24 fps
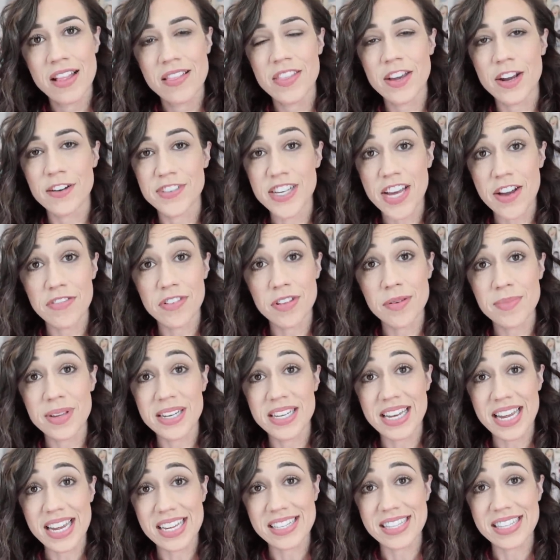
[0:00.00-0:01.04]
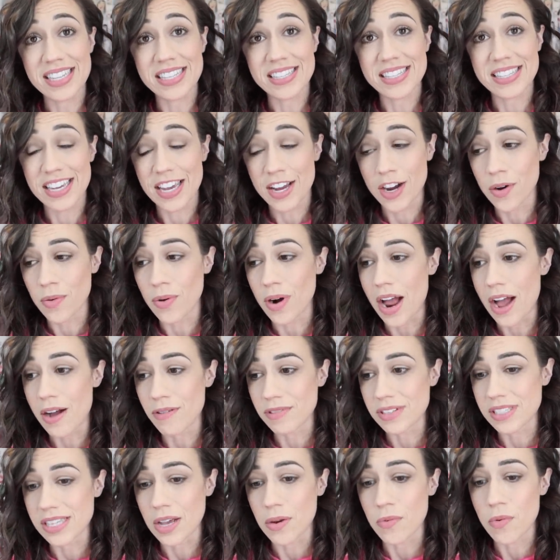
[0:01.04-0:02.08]
There have definitely been days this year where I
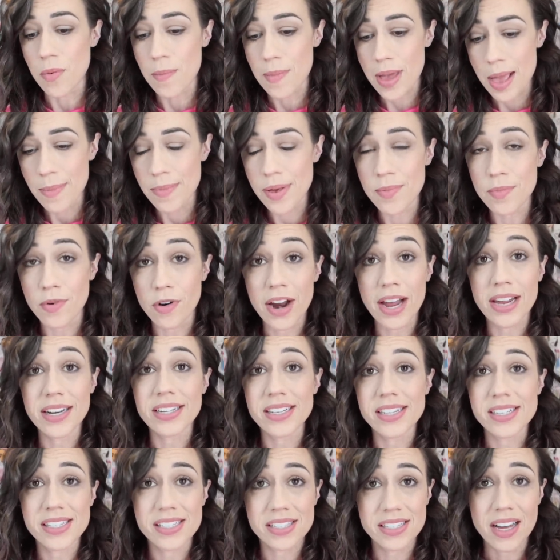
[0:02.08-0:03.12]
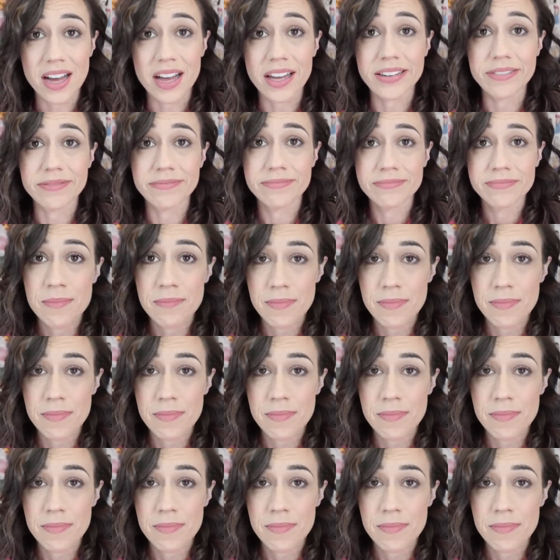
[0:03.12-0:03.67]
was like, well, maybe Miranda is done.